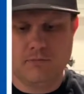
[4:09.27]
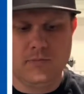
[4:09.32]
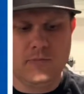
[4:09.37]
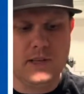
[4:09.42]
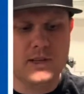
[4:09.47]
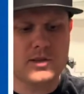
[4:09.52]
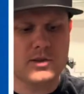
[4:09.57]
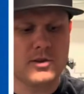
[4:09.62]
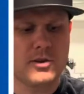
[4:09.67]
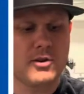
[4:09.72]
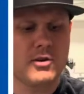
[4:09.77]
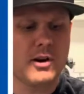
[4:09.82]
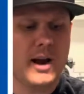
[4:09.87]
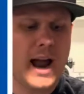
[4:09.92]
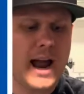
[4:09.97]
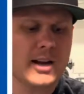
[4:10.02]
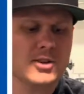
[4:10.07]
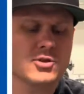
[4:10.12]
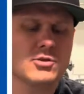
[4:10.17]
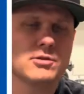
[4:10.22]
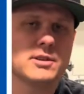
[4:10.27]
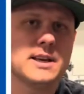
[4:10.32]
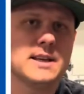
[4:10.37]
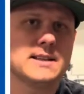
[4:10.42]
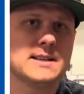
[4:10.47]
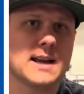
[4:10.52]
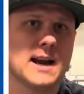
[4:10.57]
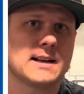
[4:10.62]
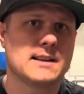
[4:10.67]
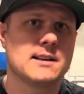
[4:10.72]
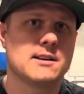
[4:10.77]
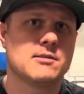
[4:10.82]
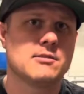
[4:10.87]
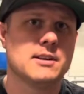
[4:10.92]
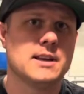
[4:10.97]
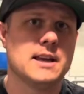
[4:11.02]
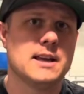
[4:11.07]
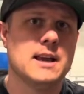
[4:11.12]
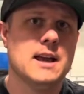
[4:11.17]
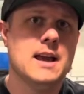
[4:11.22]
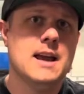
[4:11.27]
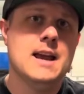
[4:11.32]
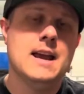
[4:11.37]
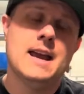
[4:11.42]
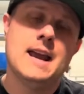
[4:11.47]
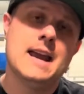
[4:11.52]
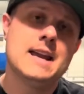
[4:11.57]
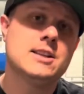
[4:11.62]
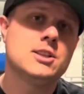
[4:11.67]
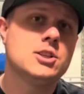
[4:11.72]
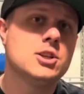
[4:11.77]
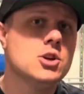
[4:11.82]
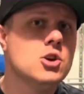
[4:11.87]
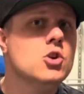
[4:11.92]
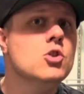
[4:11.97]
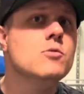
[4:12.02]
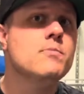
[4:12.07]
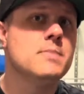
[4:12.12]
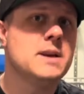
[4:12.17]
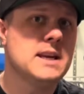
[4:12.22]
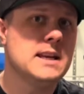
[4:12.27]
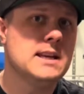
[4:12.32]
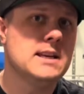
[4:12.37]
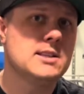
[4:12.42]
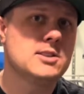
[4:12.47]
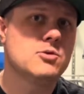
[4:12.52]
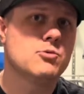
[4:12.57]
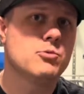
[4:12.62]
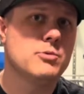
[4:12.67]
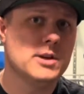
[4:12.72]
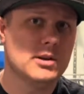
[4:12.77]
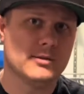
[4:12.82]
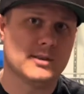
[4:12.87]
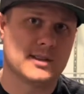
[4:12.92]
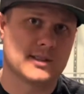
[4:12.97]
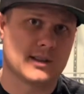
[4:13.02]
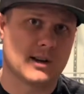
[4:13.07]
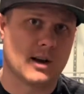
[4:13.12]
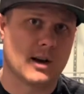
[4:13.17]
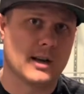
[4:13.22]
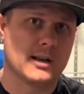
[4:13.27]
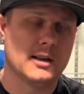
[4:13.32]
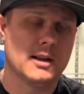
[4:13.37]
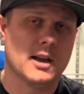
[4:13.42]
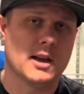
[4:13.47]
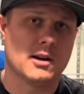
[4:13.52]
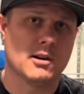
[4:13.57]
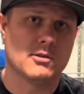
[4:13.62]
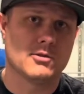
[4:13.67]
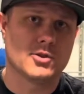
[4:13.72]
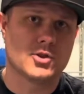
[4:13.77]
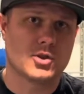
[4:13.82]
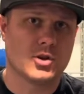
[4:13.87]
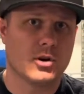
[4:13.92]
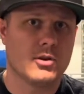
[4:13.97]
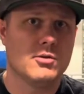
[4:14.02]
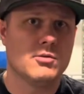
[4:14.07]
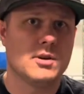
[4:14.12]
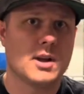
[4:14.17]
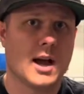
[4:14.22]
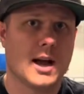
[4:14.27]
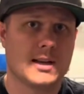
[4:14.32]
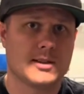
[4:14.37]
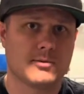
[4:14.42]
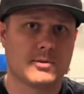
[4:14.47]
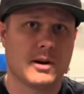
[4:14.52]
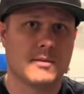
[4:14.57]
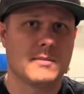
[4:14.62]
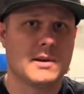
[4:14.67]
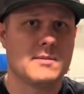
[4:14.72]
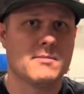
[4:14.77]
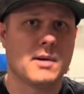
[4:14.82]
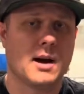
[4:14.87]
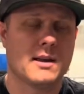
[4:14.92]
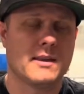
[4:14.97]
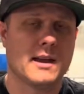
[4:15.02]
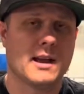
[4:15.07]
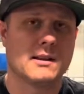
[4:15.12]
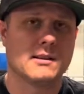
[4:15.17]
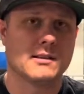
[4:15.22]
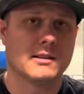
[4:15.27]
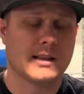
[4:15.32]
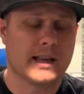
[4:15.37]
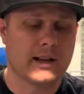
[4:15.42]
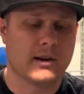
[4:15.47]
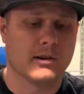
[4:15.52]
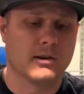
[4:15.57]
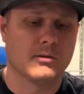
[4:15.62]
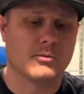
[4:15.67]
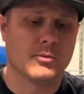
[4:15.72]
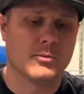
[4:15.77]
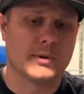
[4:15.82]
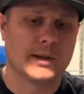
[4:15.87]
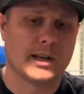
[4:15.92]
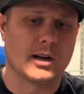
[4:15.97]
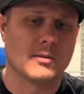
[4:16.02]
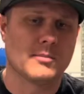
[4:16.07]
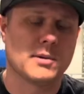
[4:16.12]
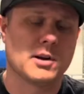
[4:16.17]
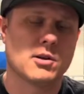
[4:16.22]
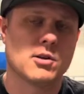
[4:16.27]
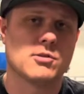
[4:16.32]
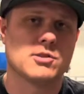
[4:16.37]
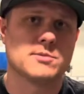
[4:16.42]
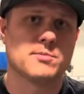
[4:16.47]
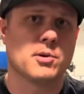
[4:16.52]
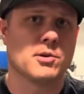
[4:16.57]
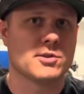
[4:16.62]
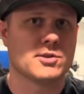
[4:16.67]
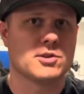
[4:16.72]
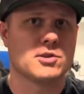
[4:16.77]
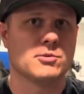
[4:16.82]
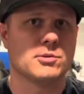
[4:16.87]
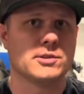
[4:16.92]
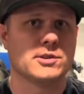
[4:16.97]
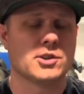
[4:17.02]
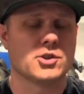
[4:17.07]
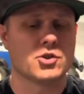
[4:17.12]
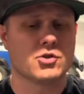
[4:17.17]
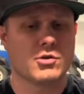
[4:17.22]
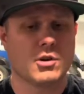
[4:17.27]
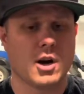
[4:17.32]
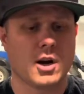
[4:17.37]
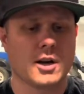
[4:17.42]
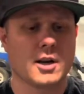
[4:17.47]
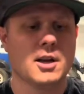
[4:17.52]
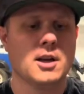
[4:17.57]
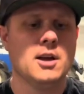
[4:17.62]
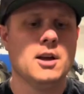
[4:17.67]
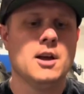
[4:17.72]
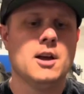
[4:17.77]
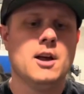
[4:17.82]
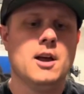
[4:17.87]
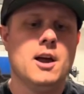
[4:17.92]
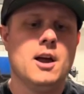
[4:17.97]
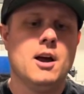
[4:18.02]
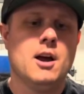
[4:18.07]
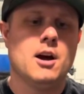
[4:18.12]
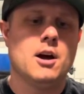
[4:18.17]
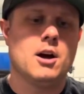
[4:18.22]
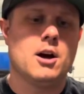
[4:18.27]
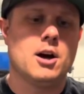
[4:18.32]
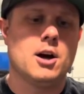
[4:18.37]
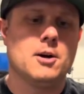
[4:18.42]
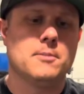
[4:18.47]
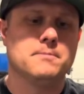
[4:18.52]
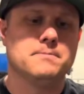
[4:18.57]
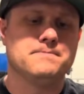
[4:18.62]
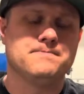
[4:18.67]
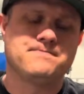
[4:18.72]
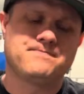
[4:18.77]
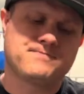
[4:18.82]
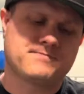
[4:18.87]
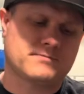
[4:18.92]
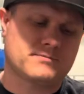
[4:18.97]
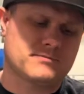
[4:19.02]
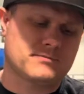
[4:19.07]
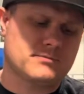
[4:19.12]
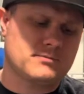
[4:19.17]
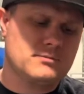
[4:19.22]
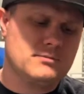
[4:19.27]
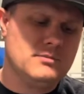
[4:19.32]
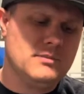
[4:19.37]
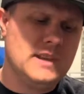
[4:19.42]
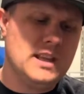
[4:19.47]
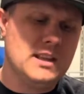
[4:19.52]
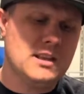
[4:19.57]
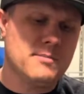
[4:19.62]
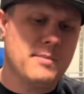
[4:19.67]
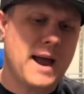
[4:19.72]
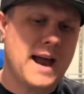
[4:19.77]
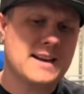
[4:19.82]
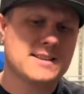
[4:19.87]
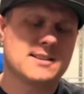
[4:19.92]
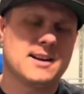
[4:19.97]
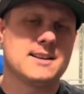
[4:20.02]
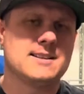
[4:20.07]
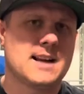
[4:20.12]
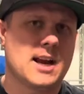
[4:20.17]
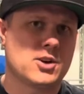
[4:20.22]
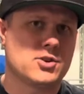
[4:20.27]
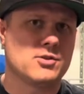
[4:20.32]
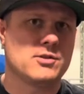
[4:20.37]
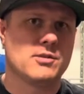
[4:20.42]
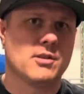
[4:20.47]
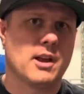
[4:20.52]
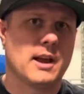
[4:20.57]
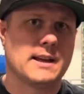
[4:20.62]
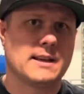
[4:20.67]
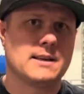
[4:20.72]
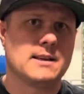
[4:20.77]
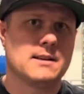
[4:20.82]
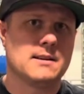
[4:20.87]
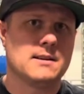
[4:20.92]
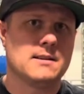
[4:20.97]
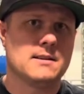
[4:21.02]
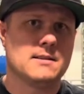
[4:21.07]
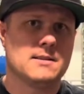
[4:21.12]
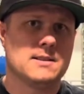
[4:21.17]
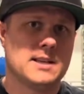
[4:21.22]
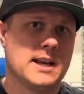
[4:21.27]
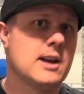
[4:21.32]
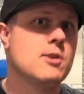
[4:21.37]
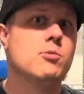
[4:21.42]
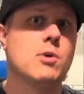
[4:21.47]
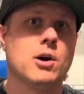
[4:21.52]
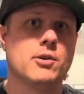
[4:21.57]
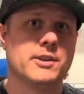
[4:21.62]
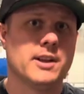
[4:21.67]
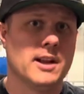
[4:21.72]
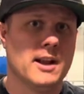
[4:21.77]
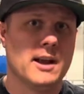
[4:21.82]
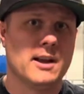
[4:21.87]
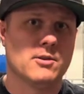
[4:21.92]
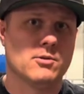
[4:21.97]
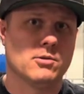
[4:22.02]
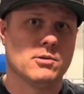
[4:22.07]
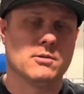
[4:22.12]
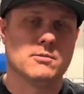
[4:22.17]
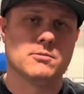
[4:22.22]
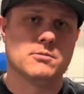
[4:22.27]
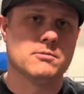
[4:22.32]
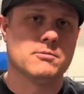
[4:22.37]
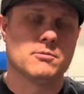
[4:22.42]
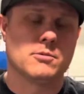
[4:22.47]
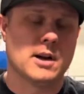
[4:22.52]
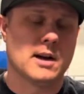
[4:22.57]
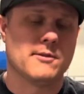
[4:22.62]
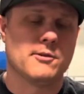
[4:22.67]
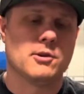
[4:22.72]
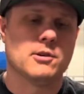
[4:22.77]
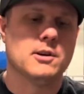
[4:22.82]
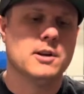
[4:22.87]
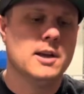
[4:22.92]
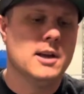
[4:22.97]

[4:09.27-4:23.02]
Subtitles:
So they were actually technically a 2-piece wheel design, and I'll show you guys what I mean by that later when we get up and close personal with the truck. The backside's actually like TIG welded in or whatever.